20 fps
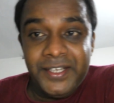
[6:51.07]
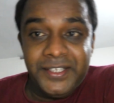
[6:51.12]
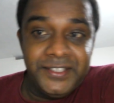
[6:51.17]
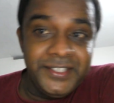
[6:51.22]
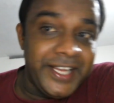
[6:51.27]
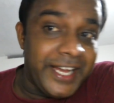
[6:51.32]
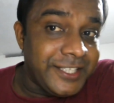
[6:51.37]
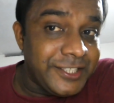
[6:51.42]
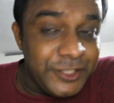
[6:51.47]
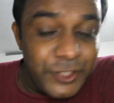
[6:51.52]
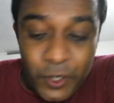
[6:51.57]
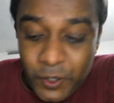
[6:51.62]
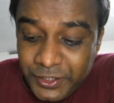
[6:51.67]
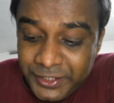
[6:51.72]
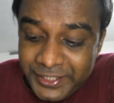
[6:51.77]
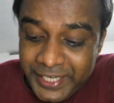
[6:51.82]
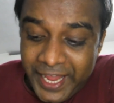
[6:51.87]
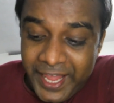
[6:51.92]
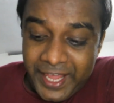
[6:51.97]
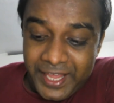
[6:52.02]
does
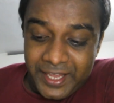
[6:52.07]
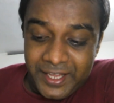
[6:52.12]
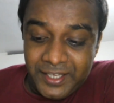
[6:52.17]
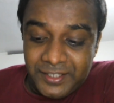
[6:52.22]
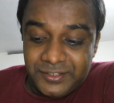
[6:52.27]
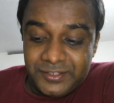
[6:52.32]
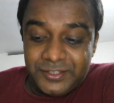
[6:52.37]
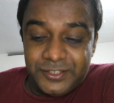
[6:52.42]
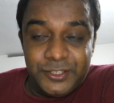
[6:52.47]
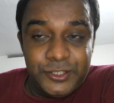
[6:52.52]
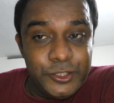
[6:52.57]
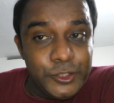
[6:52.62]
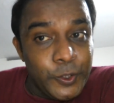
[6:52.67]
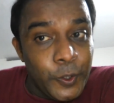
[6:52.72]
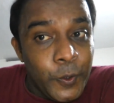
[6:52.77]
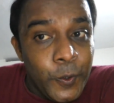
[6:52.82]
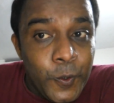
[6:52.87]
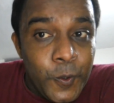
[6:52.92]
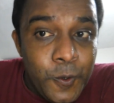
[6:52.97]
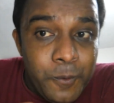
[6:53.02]
not take
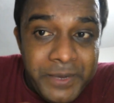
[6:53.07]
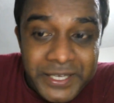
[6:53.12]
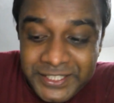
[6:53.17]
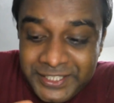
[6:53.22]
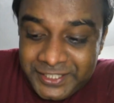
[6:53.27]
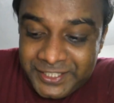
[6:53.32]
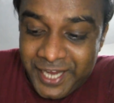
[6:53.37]
too much